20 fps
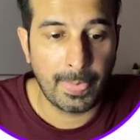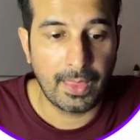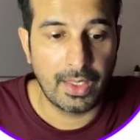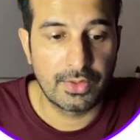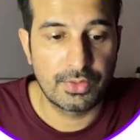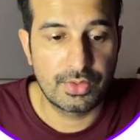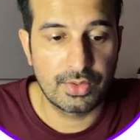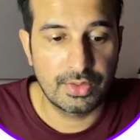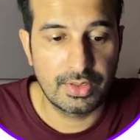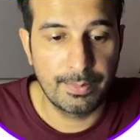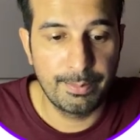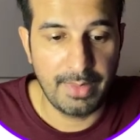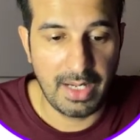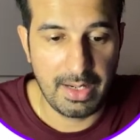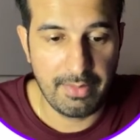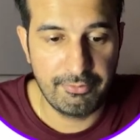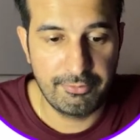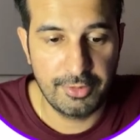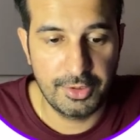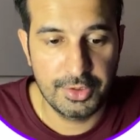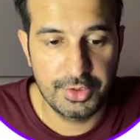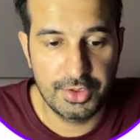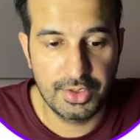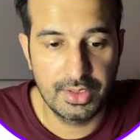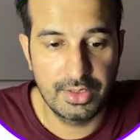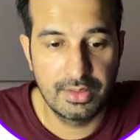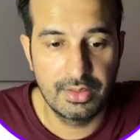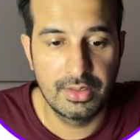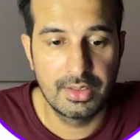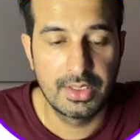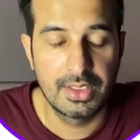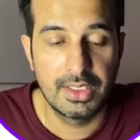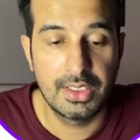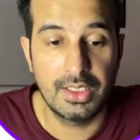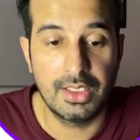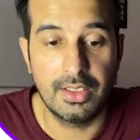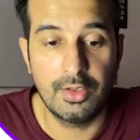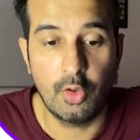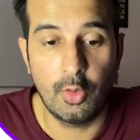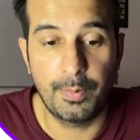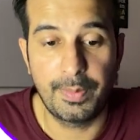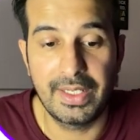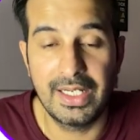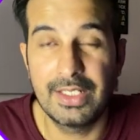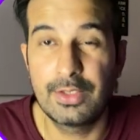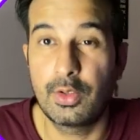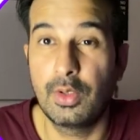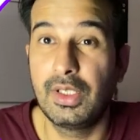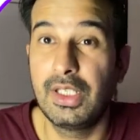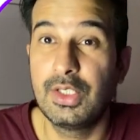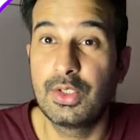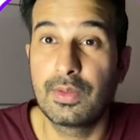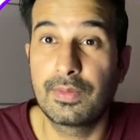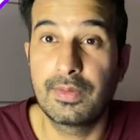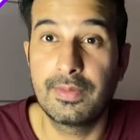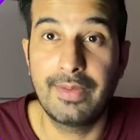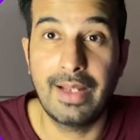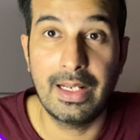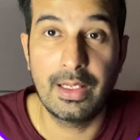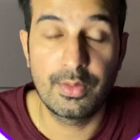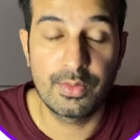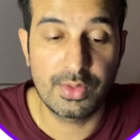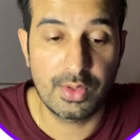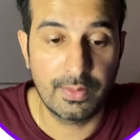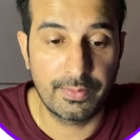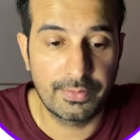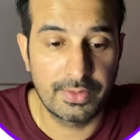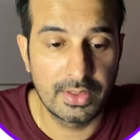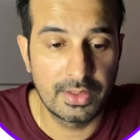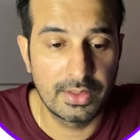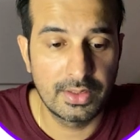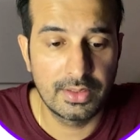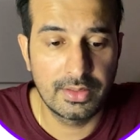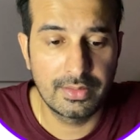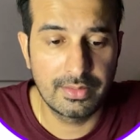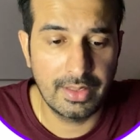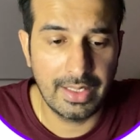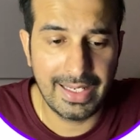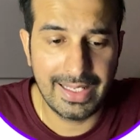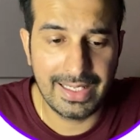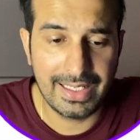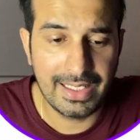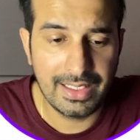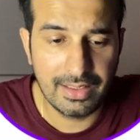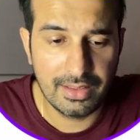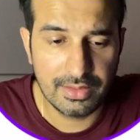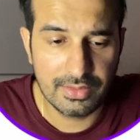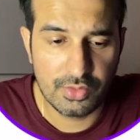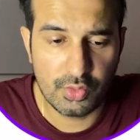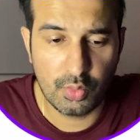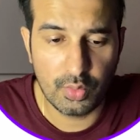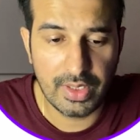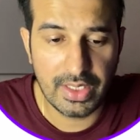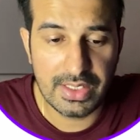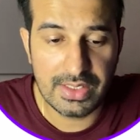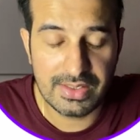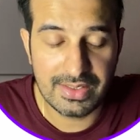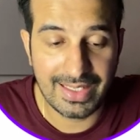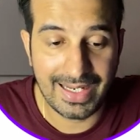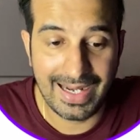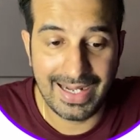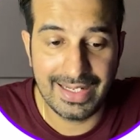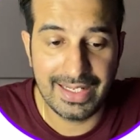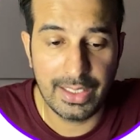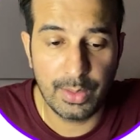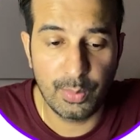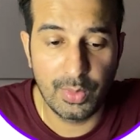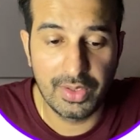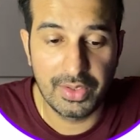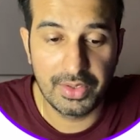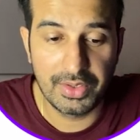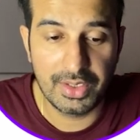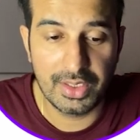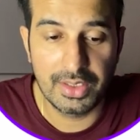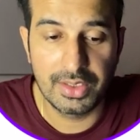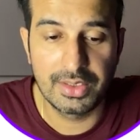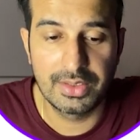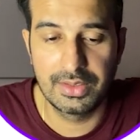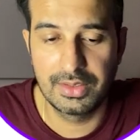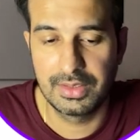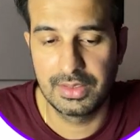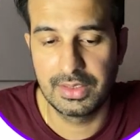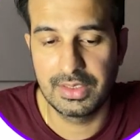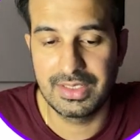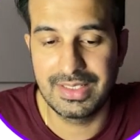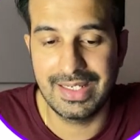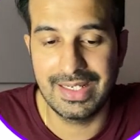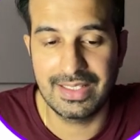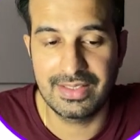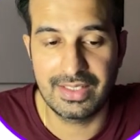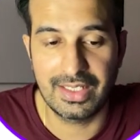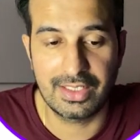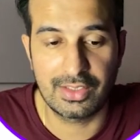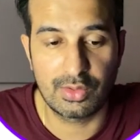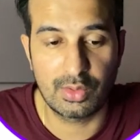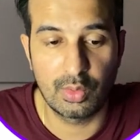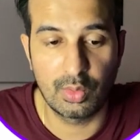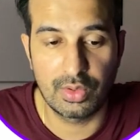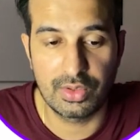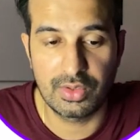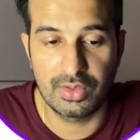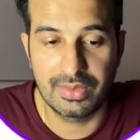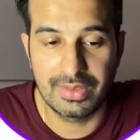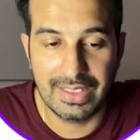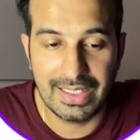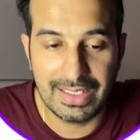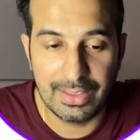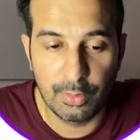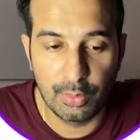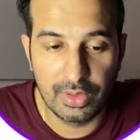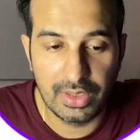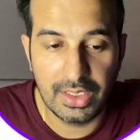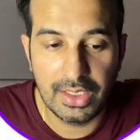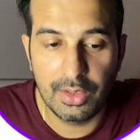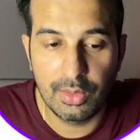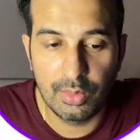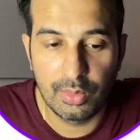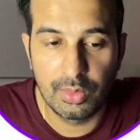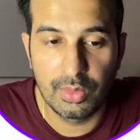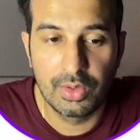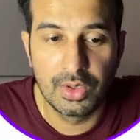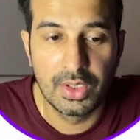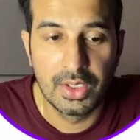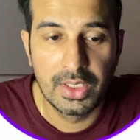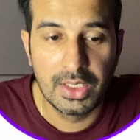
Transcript: so the map function uh, operates on each of the values of the array students and it will return JSX code. So then only, you know,